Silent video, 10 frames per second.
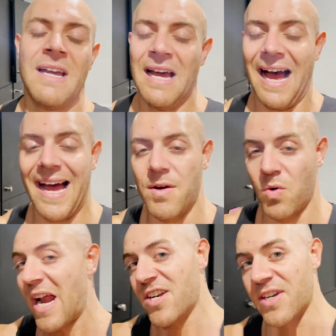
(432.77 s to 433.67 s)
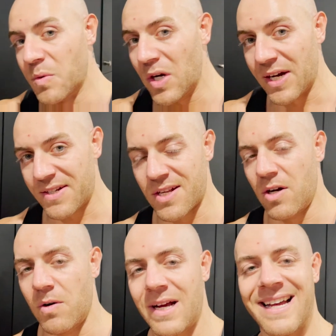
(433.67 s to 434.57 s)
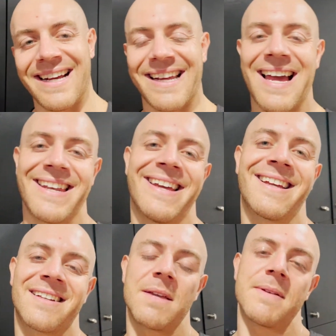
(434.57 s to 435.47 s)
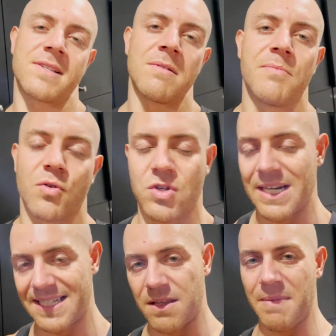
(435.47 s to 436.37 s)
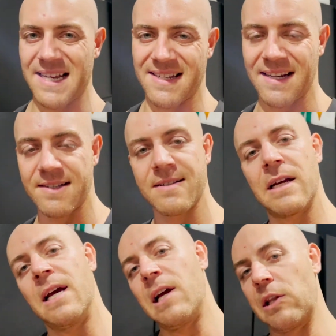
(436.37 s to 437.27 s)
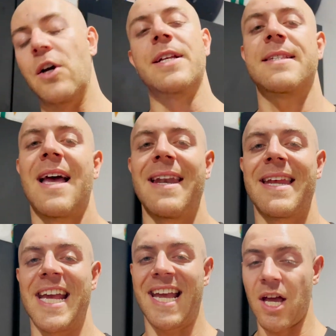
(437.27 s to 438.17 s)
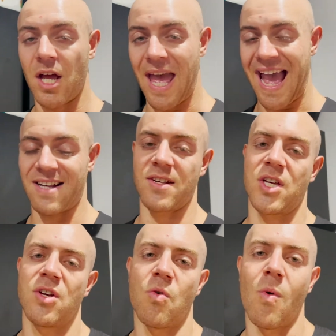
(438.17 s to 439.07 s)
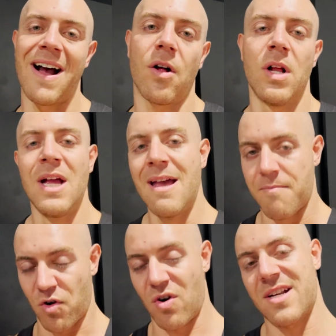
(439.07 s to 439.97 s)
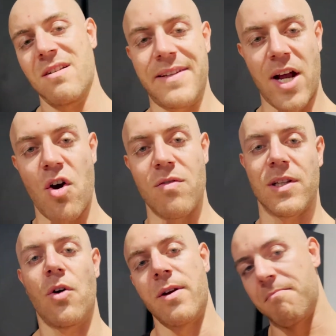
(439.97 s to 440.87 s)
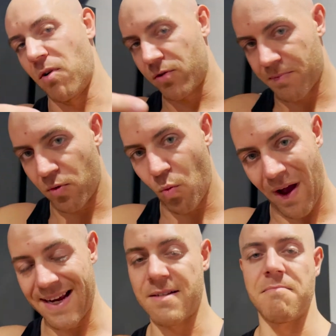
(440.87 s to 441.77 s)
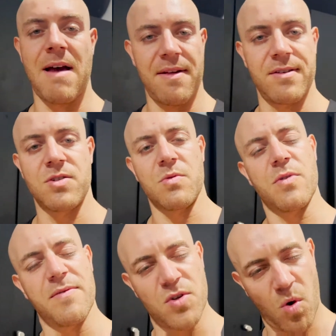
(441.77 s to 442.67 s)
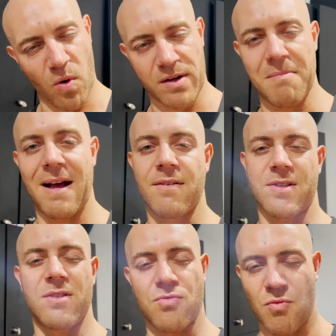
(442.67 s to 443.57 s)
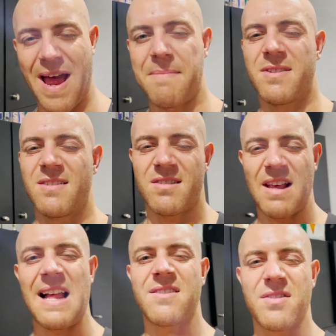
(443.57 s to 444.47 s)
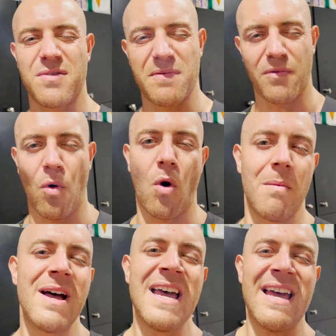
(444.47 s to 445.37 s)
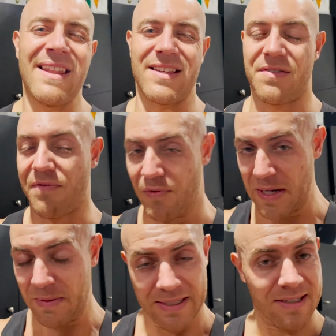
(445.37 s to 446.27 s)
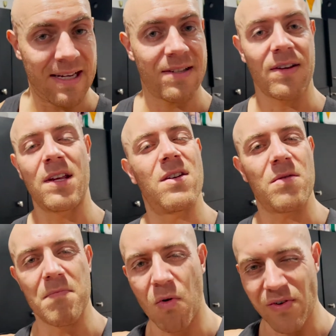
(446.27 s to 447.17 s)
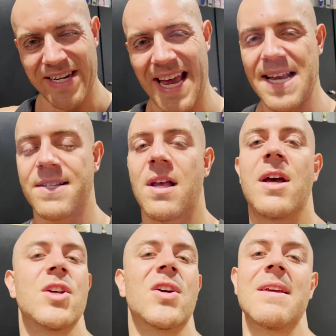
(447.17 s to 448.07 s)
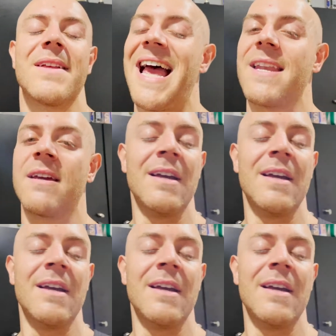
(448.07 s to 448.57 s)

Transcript: and what actually works. So again, keep it simple, stick to the basics, learn your technique, execute well, progressively overload in multiple ways and methods, which we've talked about. So there's reps, there's sets, there's form, there's frequency, so you can do more days. You could even add